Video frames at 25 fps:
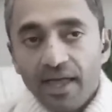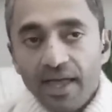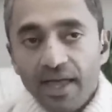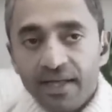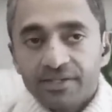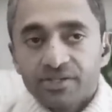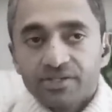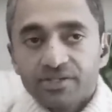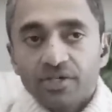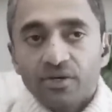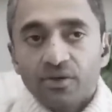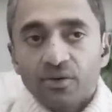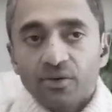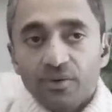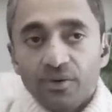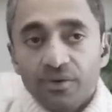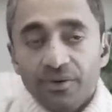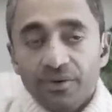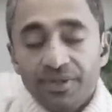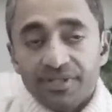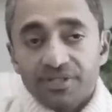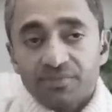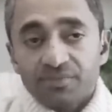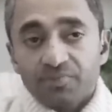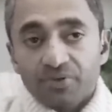And so
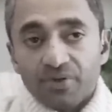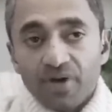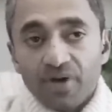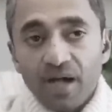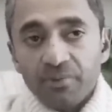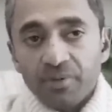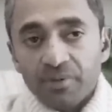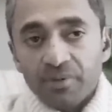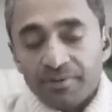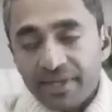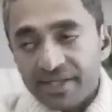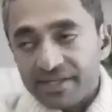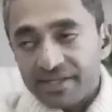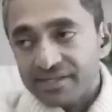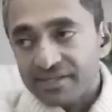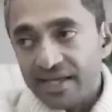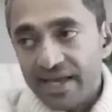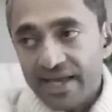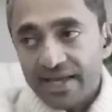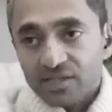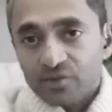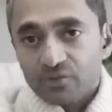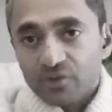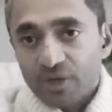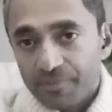this problem that
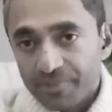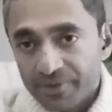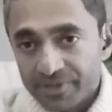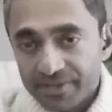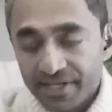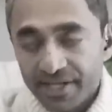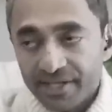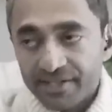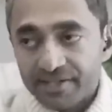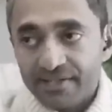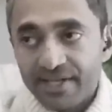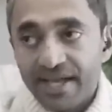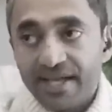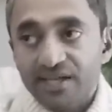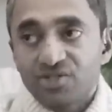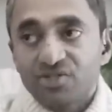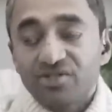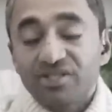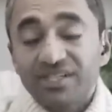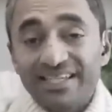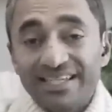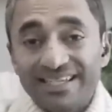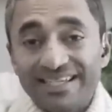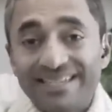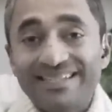Sacks represents
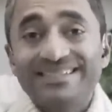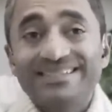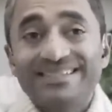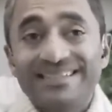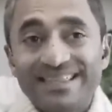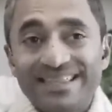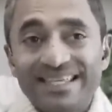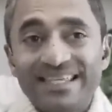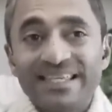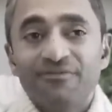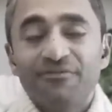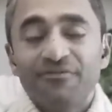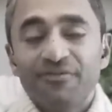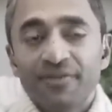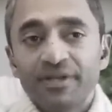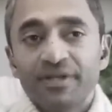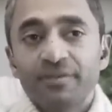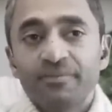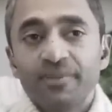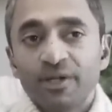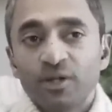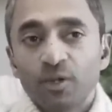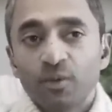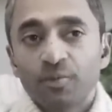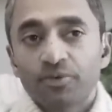actually is the
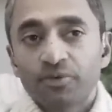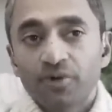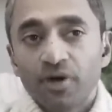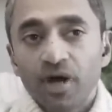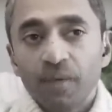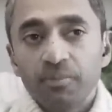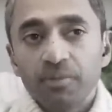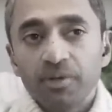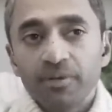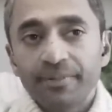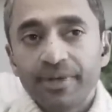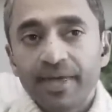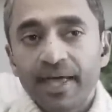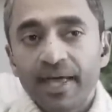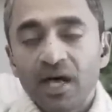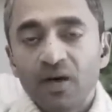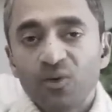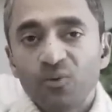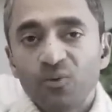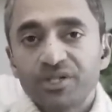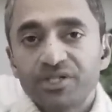fundamental problem now,